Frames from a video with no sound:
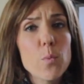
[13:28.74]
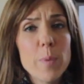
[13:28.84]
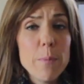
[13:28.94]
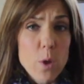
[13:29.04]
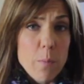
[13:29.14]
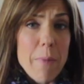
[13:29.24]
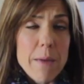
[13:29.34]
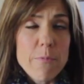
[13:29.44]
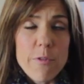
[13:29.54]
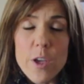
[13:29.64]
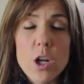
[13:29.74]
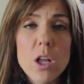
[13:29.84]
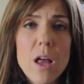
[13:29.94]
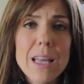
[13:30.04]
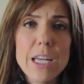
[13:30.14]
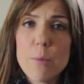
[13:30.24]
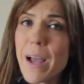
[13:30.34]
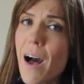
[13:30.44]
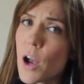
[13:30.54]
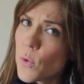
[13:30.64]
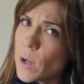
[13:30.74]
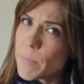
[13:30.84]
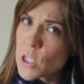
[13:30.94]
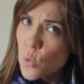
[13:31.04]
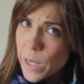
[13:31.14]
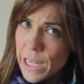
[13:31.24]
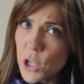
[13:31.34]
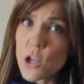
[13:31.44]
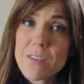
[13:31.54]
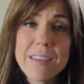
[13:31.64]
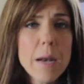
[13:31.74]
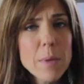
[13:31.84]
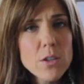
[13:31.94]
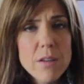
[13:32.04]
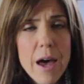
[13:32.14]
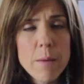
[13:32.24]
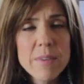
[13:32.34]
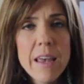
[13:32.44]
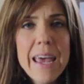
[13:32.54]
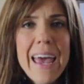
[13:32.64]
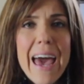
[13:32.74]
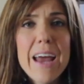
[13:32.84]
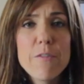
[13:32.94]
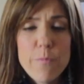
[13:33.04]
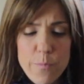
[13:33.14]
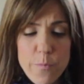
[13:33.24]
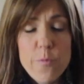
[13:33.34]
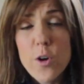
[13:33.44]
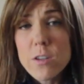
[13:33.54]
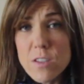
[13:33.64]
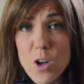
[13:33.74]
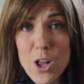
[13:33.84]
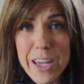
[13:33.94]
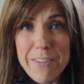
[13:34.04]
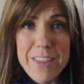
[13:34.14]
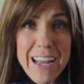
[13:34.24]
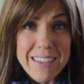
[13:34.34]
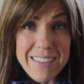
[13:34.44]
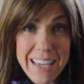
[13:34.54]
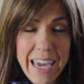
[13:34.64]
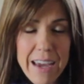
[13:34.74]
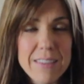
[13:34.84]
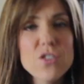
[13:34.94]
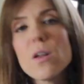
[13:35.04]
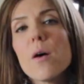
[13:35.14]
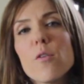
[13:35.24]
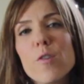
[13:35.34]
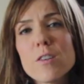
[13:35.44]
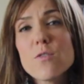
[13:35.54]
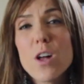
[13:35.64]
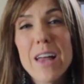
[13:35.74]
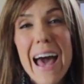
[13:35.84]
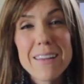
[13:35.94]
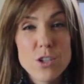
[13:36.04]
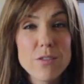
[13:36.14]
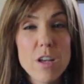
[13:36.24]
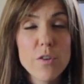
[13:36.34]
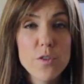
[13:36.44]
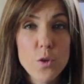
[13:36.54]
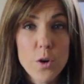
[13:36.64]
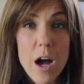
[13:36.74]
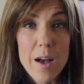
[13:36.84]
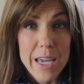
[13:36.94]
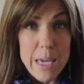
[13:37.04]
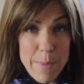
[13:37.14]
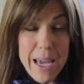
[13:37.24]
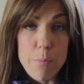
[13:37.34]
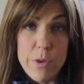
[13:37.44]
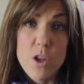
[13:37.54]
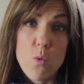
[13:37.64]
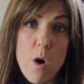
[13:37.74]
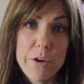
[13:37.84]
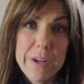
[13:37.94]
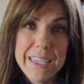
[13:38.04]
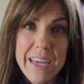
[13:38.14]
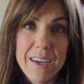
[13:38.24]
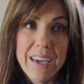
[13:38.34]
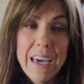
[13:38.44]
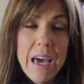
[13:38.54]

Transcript: people might feel a little bit hungry between your set meal times. And first of all, if that is the case, ask yourself if you're keeping up with your water intake.